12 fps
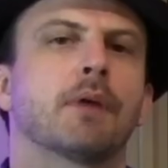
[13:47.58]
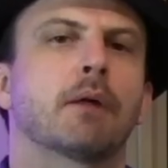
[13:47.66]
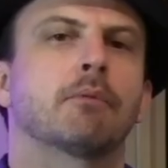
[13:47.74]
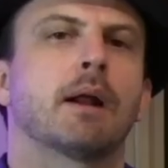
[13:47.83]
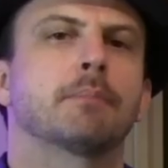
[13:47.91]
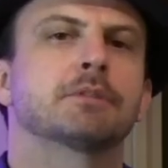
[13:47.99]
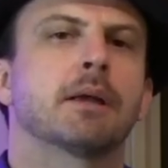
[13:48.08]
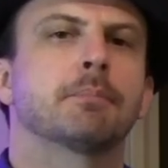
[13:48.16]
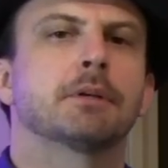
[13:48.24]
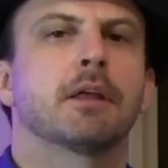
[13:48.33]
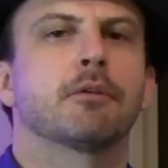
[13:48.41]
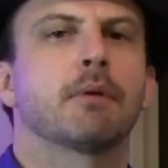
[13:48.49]
That wraps up
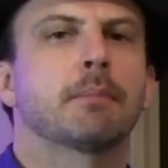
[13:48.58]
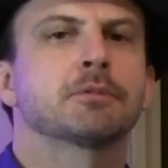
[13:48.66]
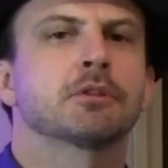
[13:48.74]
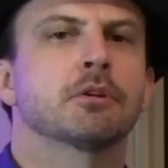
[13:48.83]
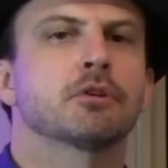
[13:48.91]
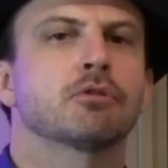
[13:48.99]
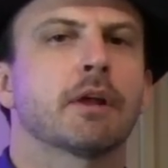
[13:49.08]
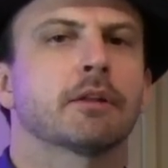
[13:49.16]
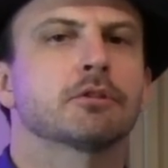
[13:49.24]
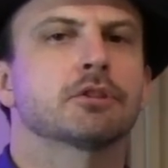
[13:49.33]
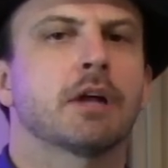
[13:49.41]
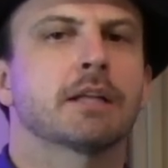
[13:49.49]
another episode of
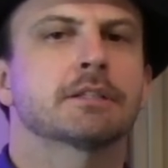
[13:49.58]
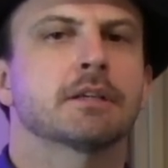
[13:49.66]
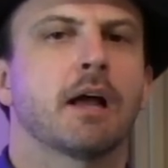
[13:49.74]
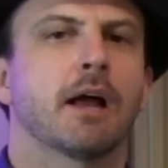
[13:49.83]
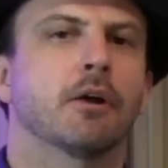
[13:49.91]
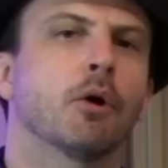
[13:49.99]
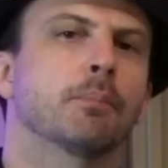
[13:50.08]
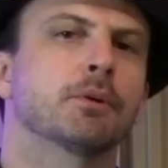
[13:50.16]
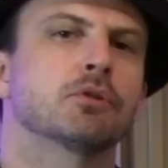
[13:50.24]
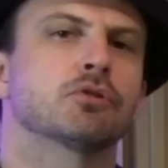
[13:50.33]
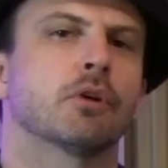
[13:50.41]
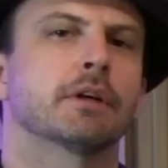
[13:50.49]
Trailer Shots. I hope you
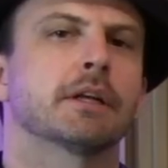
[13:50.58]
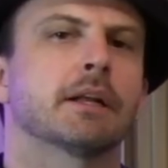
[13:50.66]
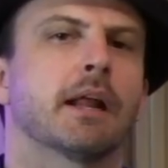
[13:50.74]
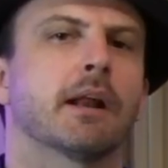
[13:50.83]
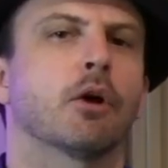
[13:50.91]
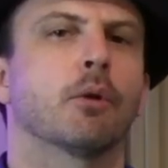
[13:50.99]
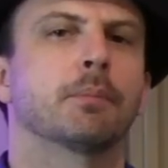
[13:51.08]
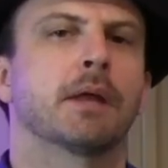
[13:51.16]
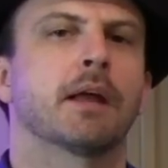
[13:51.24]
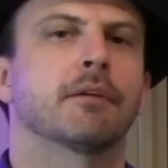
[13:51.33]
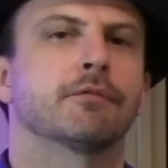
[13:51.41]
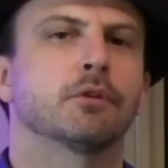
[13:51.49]
enjoyed it, and I hope you
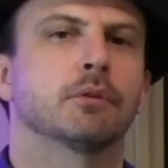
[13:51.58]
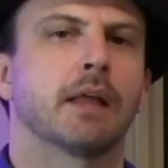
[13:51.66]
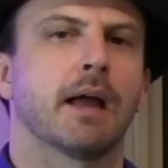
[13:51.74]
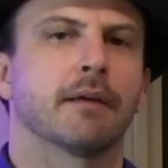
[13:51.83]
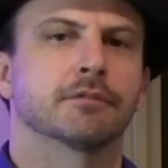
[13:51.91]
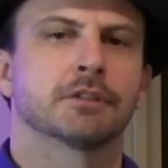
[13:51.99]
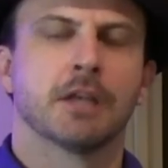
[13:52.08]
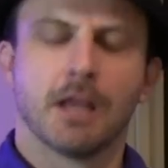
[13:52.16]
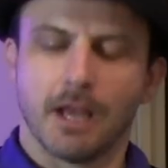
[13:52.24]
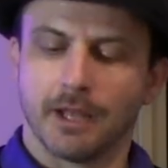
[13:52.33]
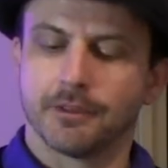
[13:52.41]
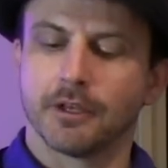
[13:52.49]
had a few laughs.
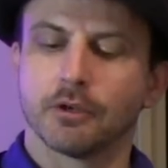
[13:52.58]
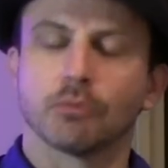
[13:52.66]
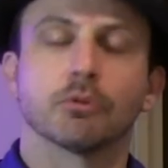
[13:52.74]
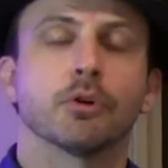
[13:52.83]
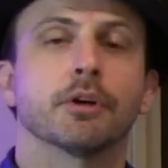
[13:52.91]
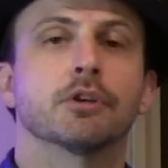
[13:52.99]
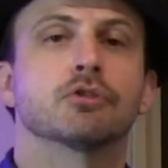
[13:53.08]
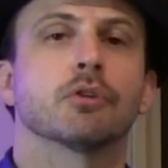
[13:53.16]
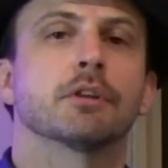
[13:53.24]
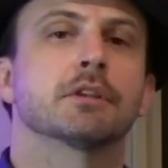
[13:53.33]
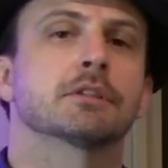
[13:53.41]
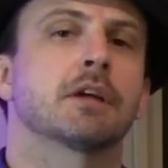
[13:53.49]
I think you'll really
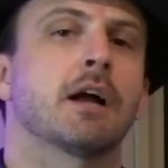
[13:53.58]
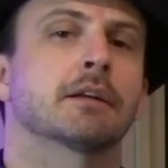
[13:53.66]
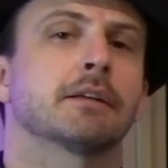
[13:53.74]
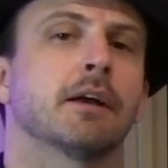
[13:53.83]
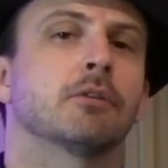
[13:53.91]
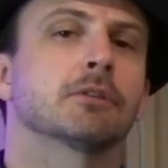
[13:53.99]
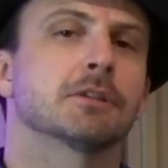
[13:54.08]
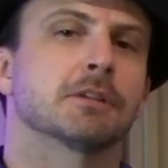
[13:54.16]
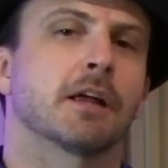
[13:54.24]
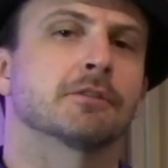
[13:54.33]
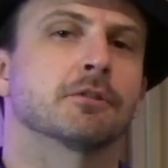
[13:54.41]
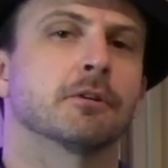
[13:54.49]
enjoy this cocktail, because
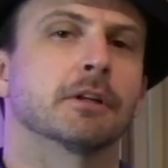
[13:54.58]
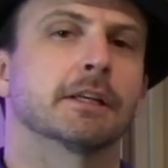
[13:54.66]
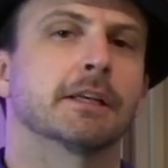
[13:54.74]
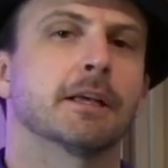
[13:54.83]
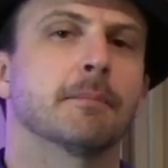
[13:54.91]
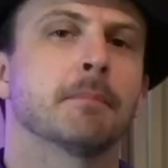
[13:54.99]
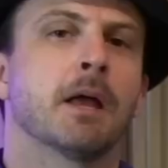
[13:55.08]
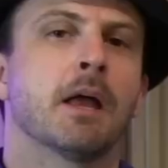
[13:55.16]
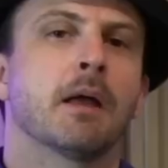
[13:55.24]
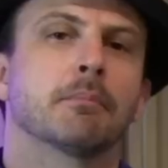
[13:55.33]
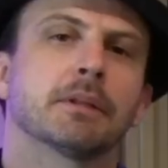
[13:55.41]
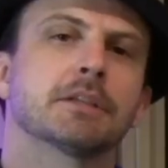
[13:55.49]
I certainly am.
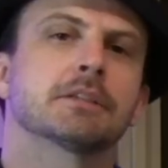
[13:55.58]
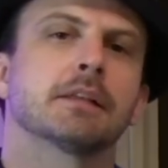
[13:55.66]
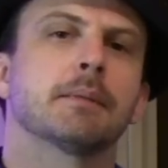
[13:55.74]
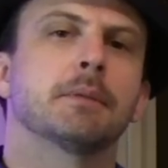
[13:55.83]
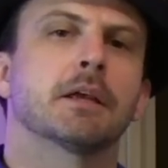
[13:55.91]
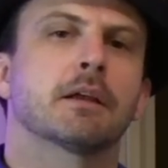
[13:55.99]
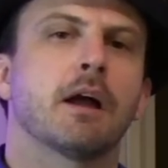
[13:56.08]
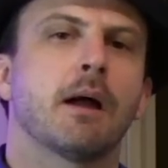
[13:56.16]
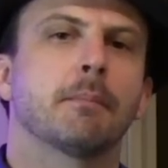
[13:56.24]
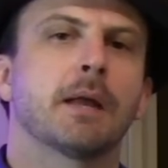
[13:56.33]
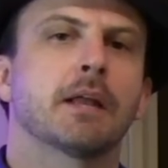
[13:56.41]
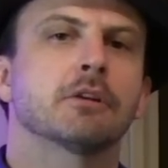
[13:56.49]
Please leave me a
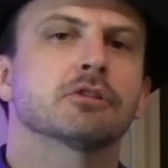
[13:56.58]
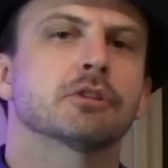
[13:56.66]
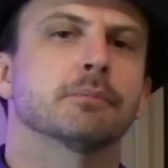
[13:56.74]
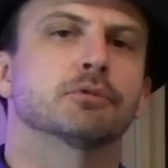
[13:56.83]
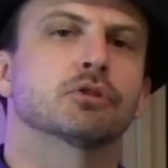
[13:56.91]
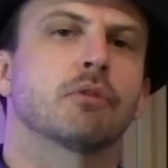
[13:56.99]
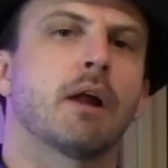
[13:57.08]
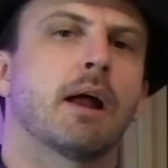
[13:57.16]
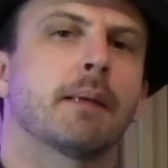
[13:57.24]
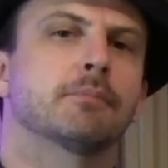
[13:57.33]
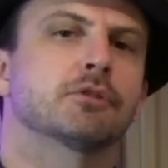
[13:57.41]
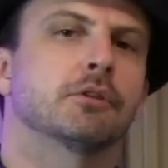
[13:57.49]
comment,
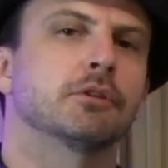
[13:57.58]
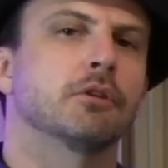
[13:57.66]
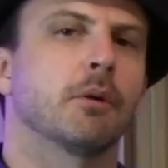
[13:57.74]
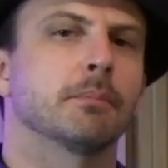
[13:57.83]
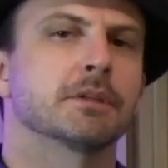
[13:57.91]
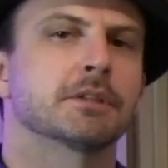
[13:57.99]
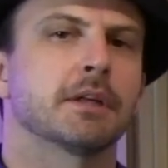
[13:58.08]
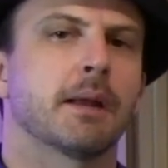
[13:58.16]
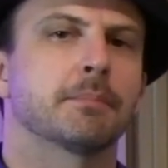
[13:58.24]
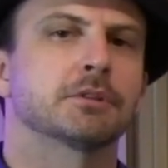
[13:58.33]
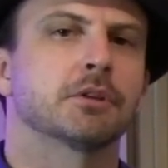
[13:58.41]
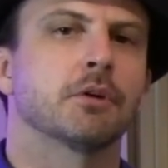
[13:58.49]
subscribe so you don't miss an
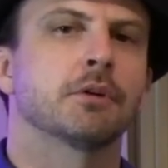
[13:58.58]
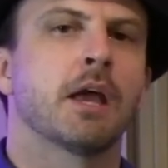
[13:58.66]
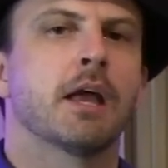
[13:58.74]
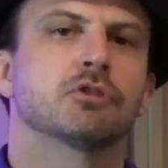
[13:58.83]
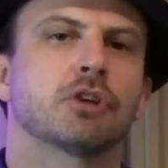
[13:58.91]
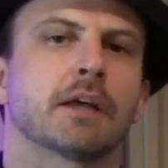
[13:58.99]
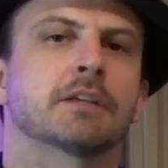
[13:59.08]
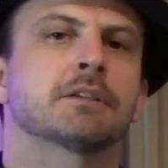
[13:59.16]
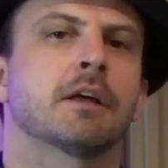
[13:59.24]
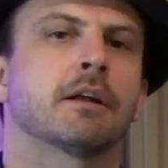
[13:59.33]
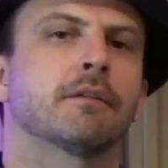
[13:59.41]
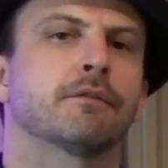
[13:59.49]
episode. Check us
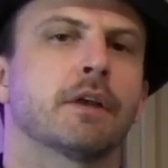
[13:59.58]
out on